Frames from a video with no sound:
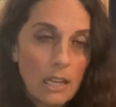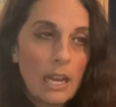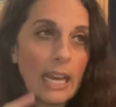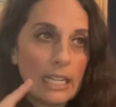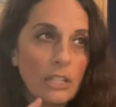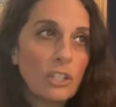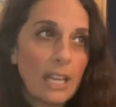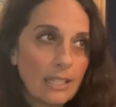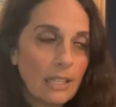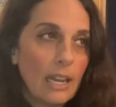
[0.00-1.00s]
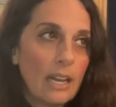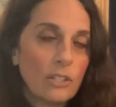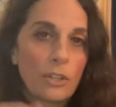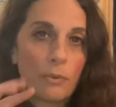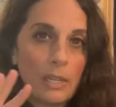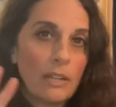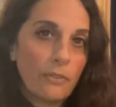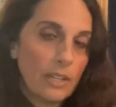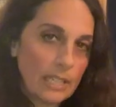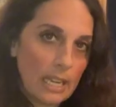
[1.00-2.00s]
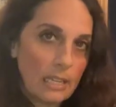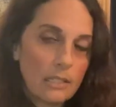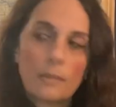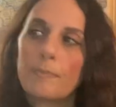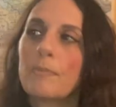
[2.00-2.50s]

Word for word: And each lesson has three different days.